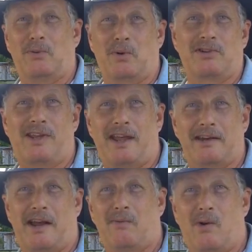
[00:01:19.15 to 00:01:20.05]
and we're
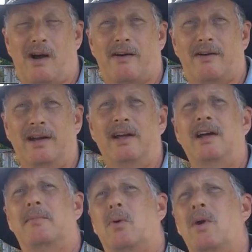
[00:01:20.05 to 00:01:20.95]
taking on water,
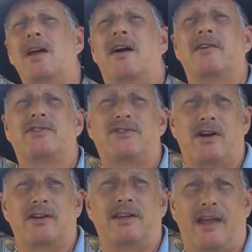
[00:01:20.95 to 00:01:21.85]
but we aren't
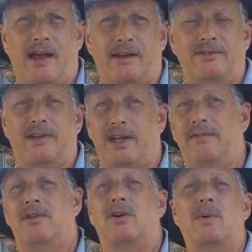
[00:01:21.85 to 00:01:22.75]
sunk yet, and
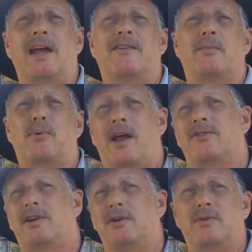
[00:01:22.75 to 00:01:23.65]
even though we have a
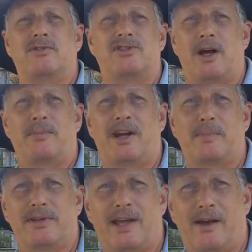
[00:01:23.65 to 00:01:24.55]
president who's jumping
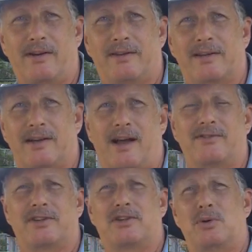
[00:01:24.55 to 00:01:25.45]
up and down on the
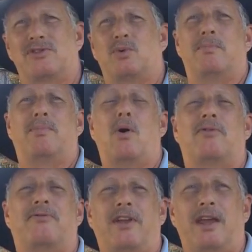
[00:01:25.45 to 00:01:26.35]
Constitution with
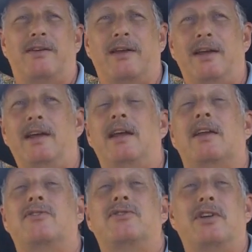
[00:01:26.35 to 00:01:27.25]
both feet,
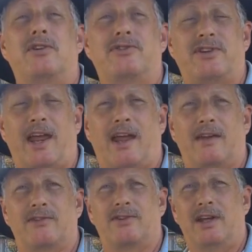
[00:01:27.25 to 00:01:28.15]
it still
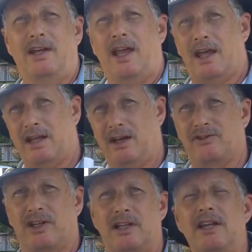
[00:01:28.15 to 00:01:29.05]
stands and it
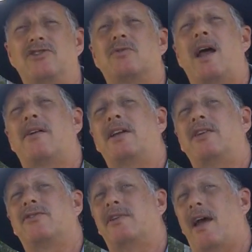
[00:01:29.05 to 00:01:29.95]
is a leash around
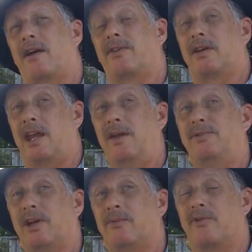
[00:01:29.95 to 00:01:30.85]
his neck that
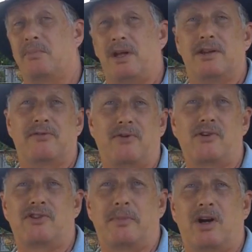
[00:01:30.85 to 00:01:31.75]
keeps him from being the
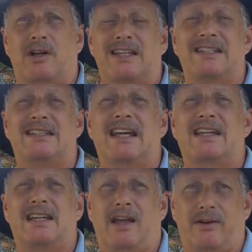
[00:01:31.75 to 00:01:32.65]
first American
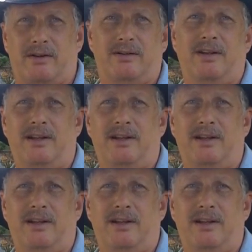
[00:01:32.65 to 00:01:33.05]
dictator.